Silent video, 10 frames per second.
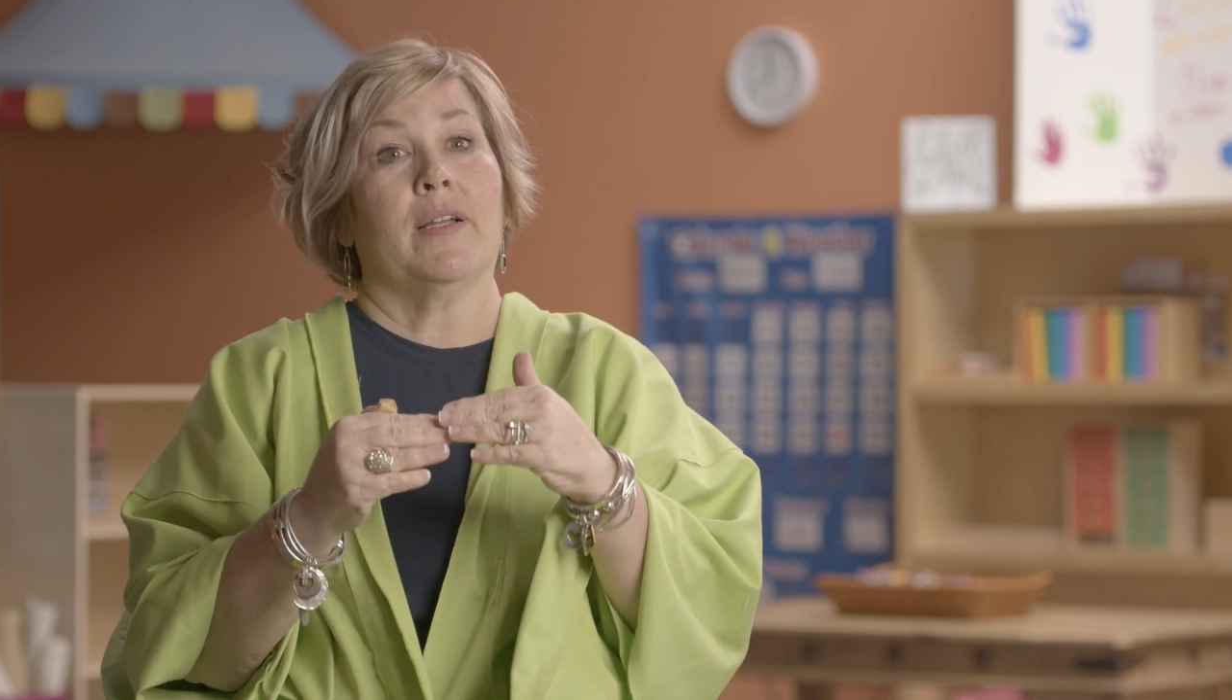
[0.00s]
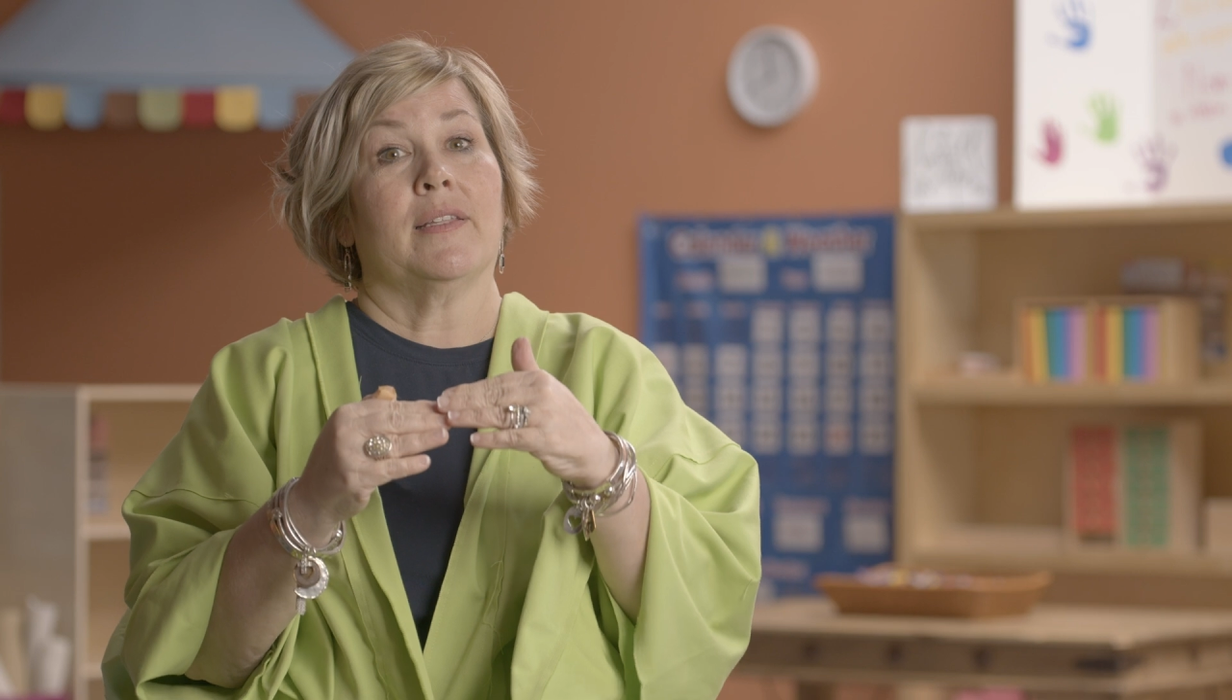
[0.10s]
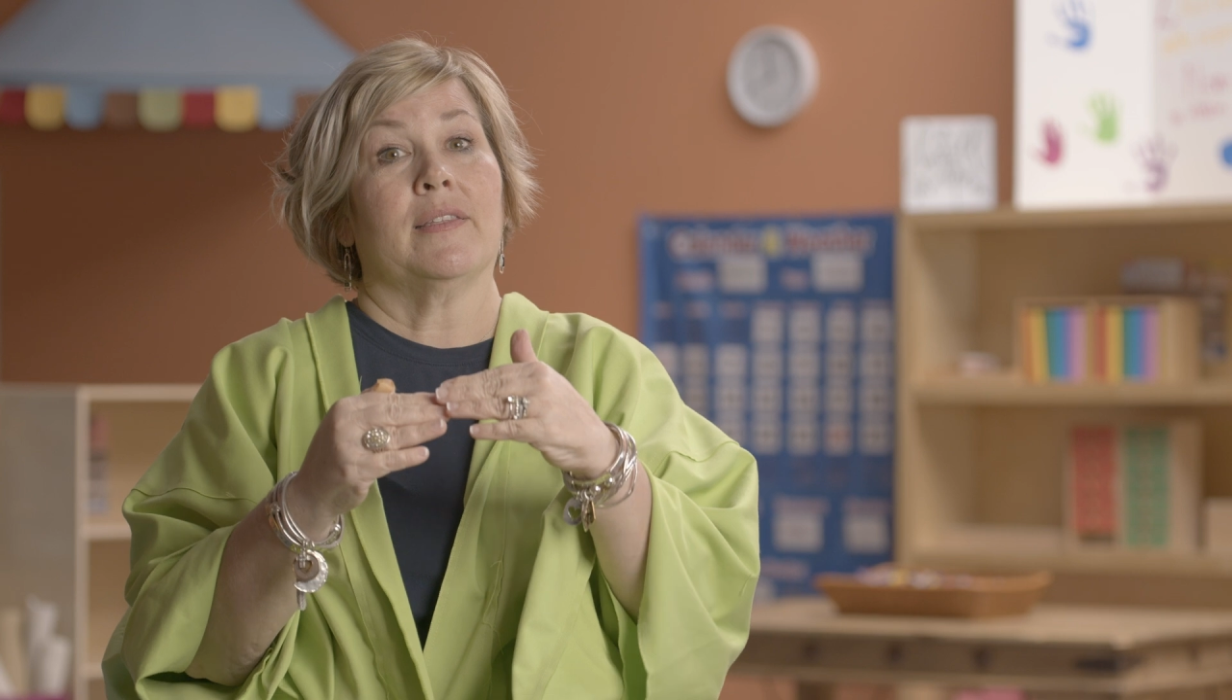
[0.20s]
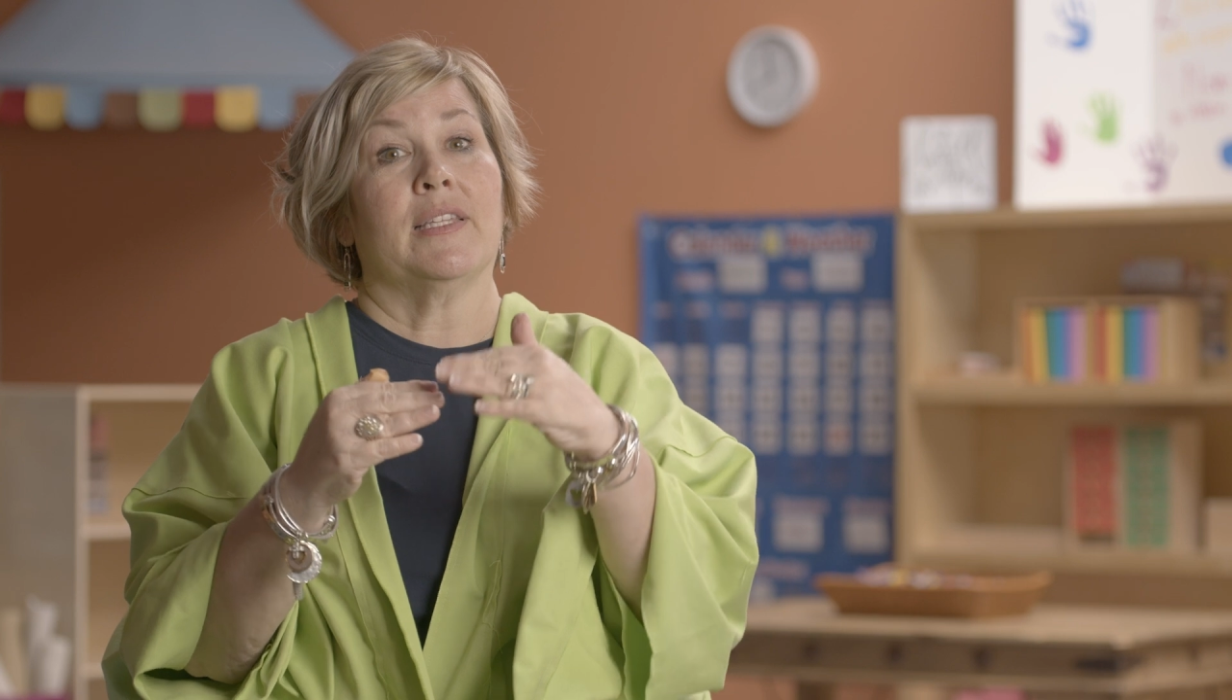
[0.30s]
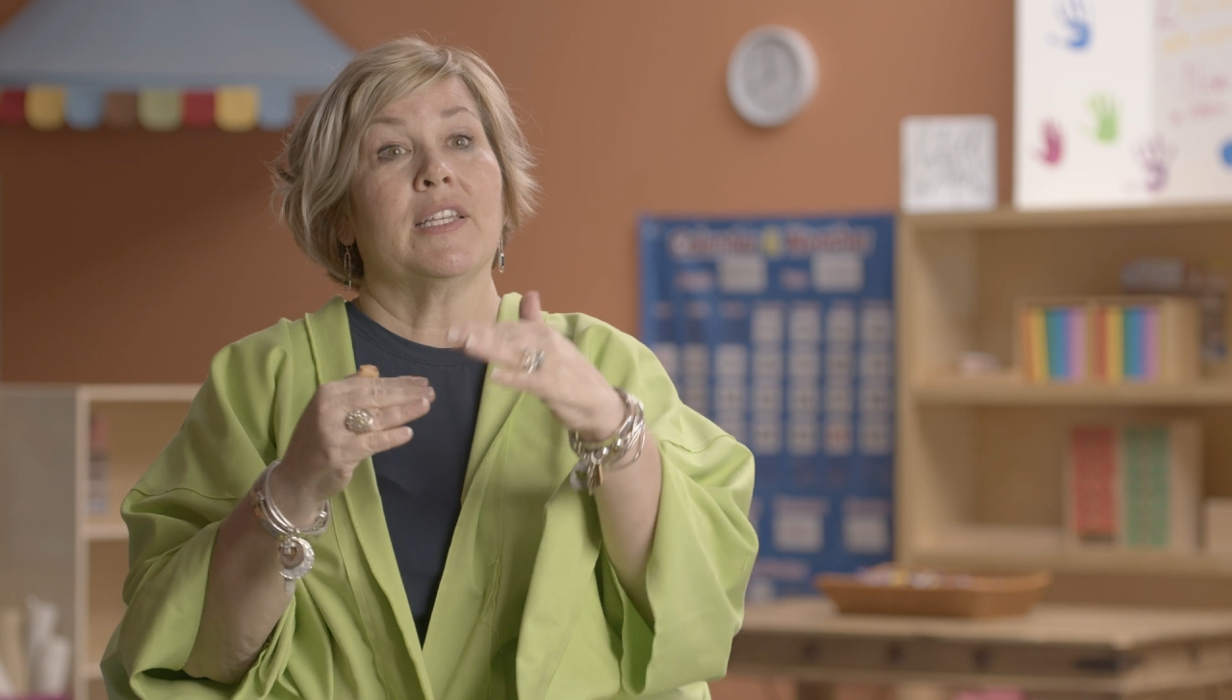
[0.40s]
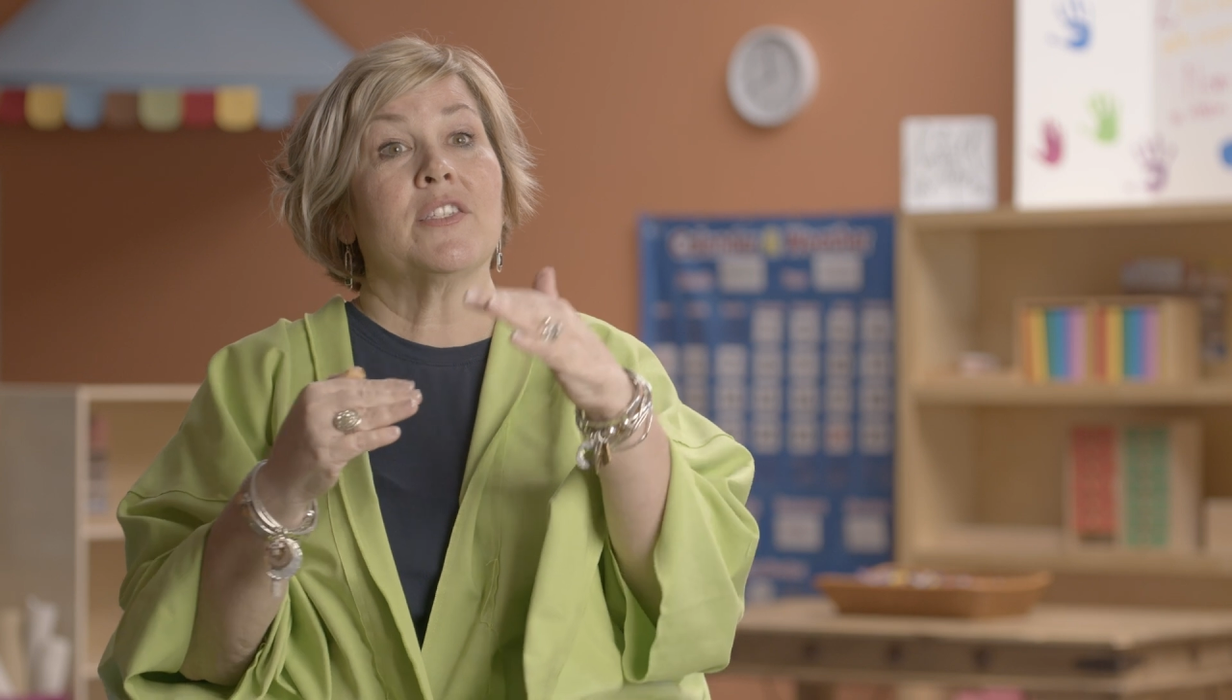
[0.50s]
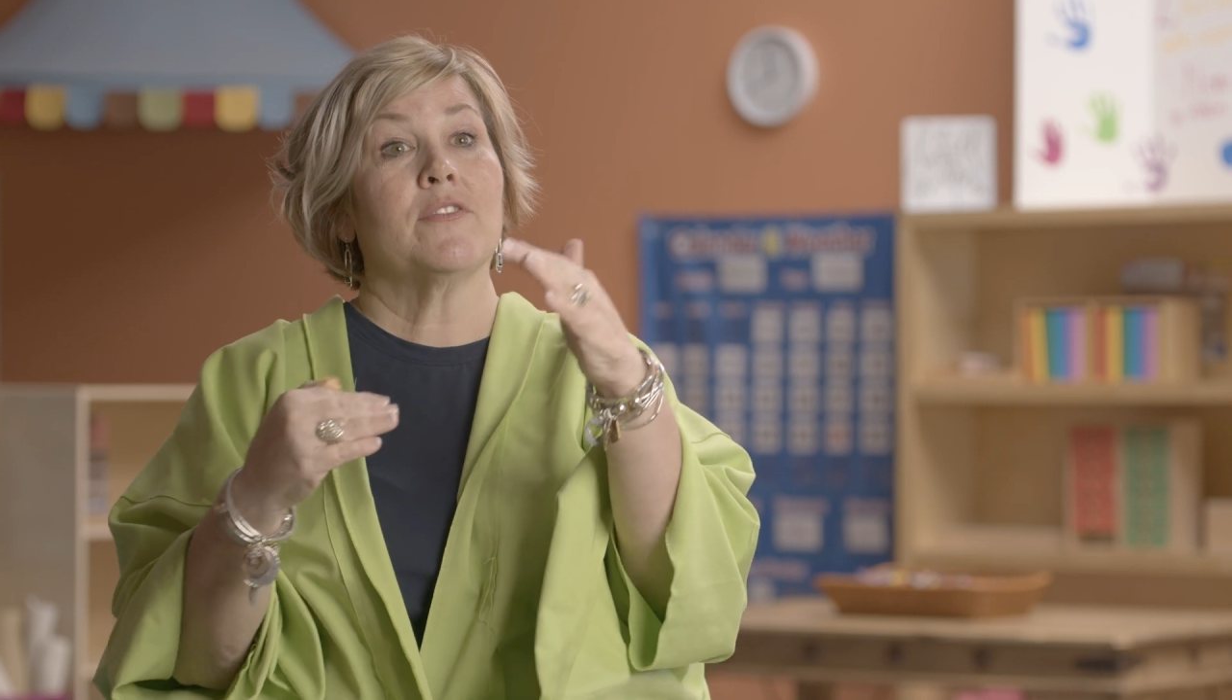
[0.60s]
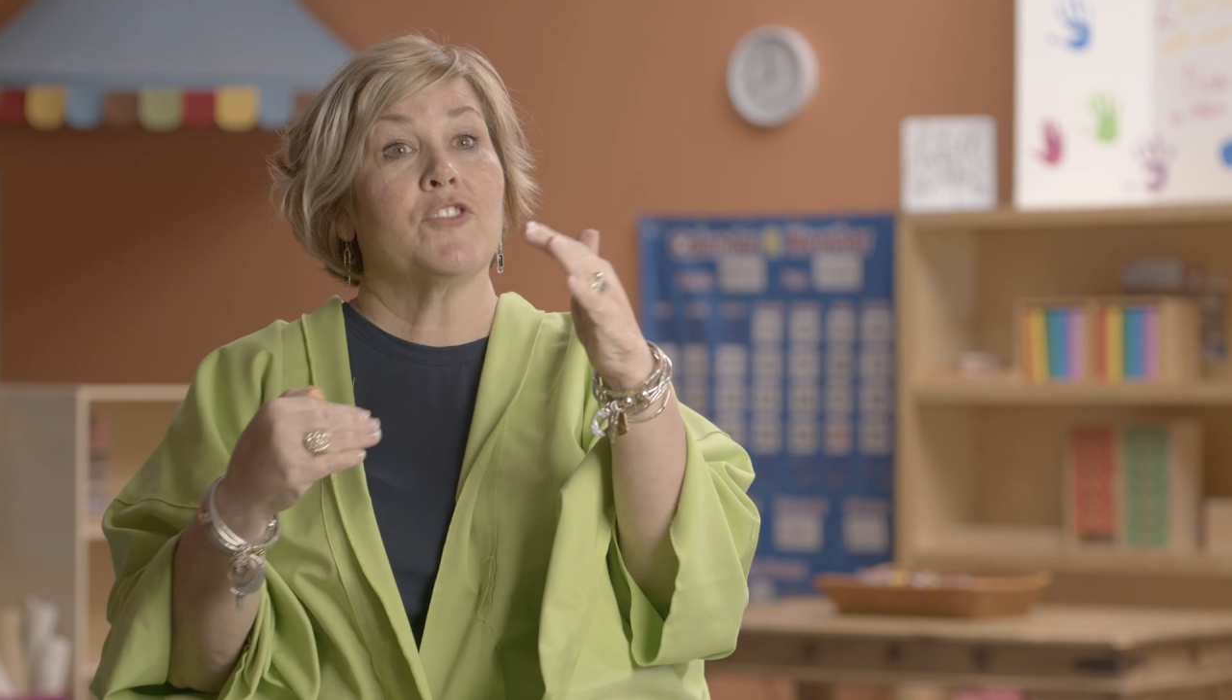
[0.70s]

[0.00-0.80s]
list of